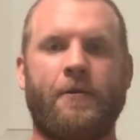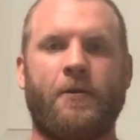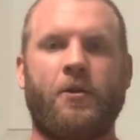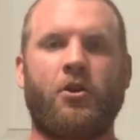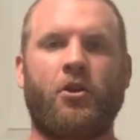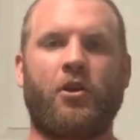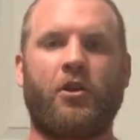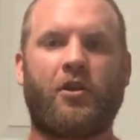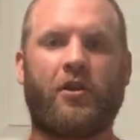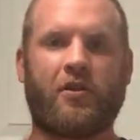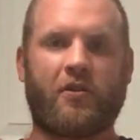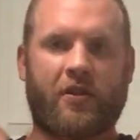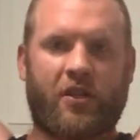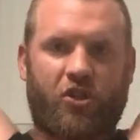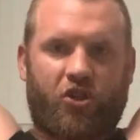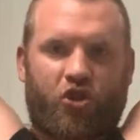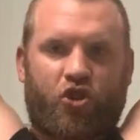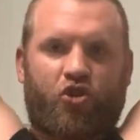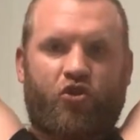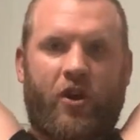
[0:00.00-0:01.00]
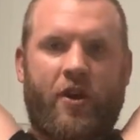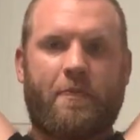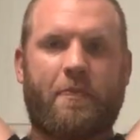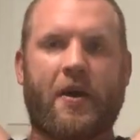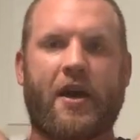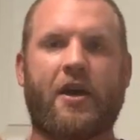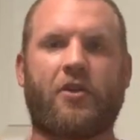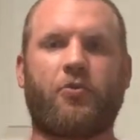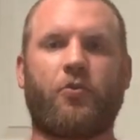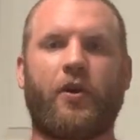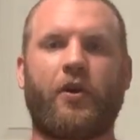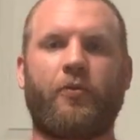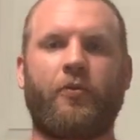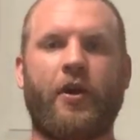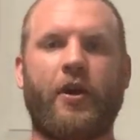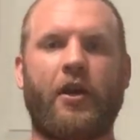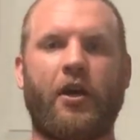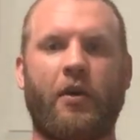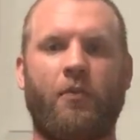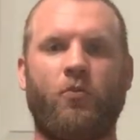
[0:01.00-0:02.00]
Good. Straight pathway,
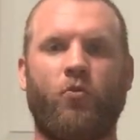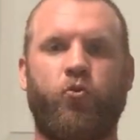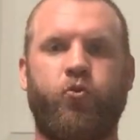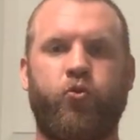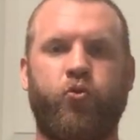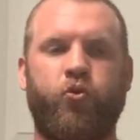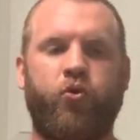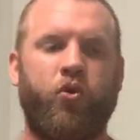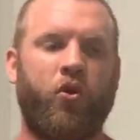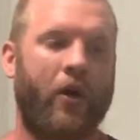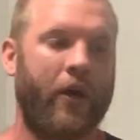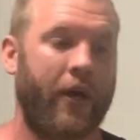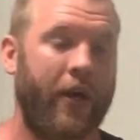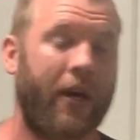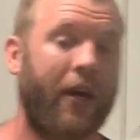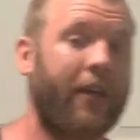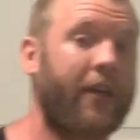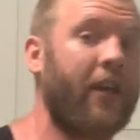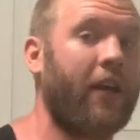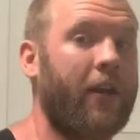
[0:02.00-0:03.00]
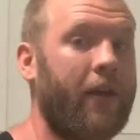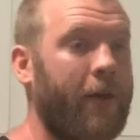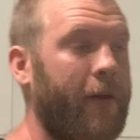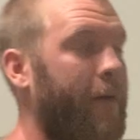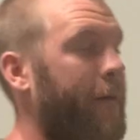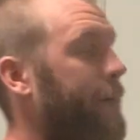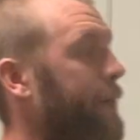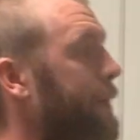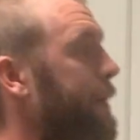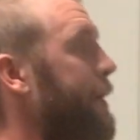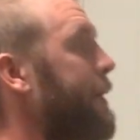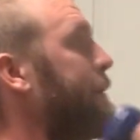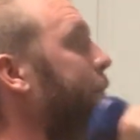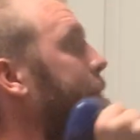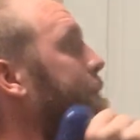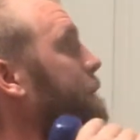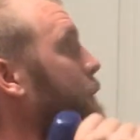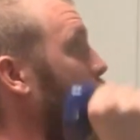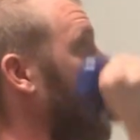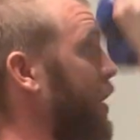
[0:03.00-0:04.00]
right up. Again,
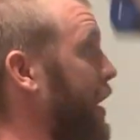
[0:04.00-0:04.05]
we're